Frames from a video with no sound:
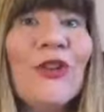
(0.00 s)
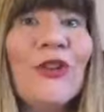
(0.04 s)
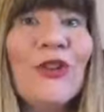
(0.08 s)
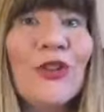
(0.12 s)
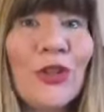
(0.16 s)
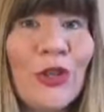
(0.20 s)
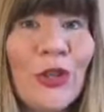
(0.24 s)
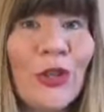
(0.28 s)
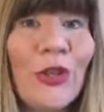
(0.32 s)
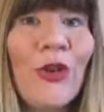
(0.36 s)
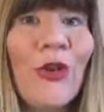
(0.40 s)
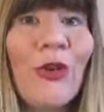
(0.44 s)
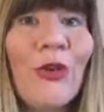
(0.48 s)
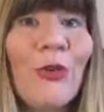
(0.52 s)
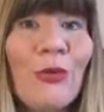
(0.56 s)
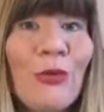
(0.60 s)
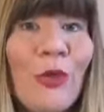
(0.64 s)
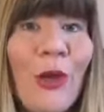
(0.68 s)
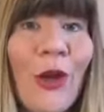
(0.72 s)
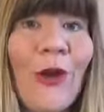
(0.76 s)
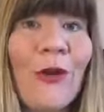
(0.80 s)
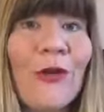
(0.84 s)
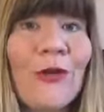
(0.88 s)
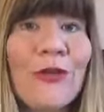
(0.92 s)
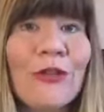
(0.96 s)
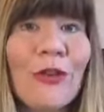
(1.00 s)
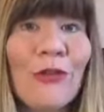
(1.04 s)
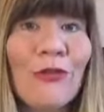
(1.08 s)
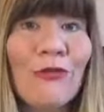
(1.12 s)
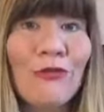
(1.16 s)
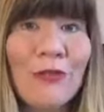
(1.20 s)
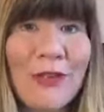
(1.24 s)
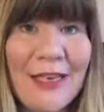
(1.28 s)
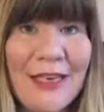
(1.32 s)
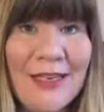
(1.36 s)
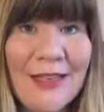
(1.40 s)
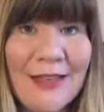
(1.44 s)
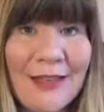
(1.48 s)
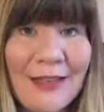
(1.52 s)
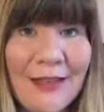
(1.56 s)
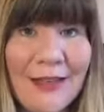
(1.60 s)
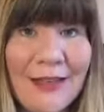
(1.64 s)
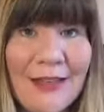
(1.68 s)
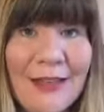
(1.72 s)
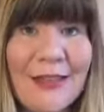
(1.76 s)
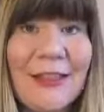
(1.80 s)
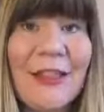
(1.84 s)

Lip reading: to those readers.